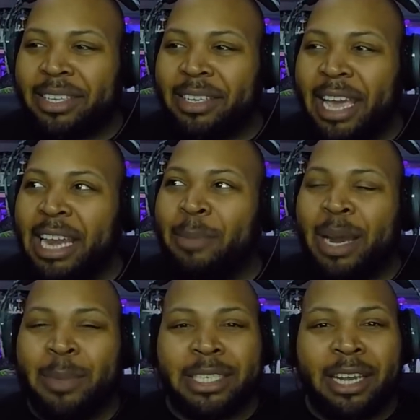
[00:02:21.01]

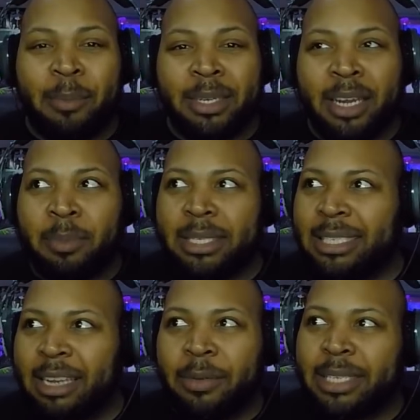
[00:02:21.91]
anybody mention Humpty Dumpty
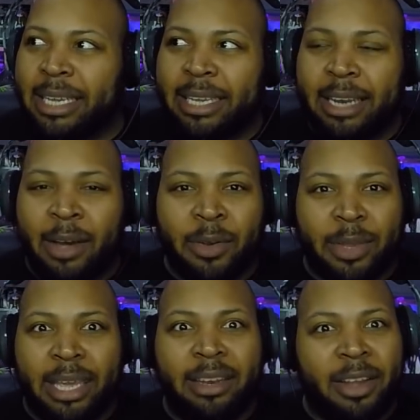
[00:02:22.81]
since I was like in I don't know
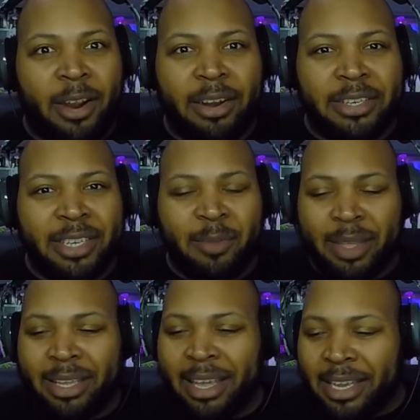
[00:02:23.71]
kindergarten or
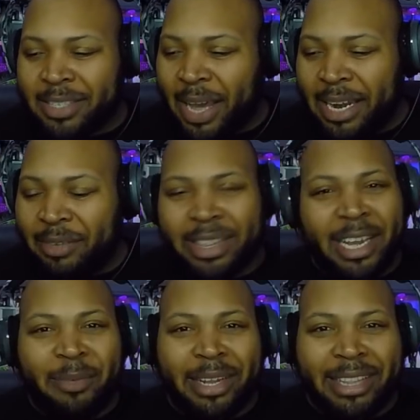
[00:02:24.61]
something. So I didn't even think
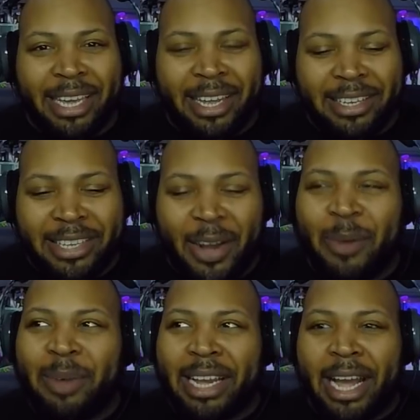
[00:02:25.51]
about that. I was like, oh
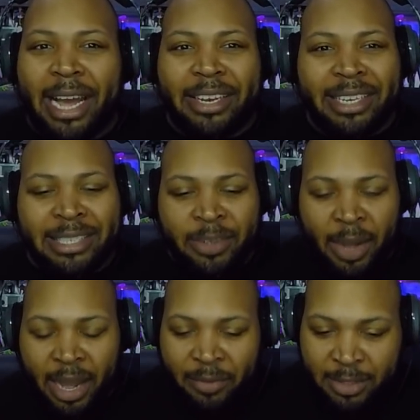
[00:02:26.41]
my god, dude, that's so
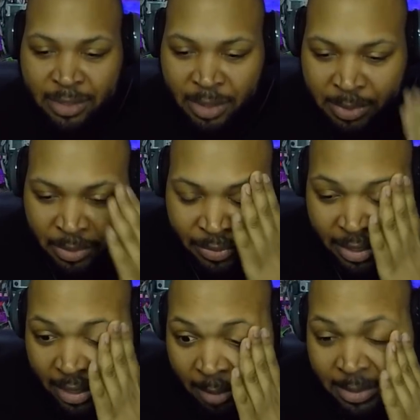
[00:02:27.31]
obvious, dude. I'm so
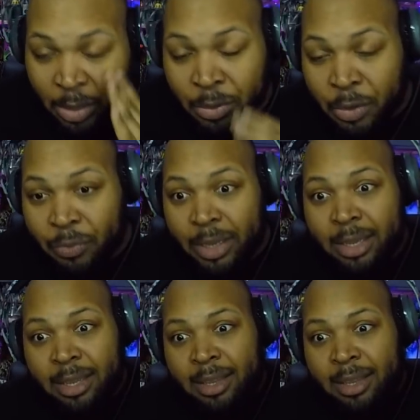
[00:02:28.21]
fuck. I'm so goofy.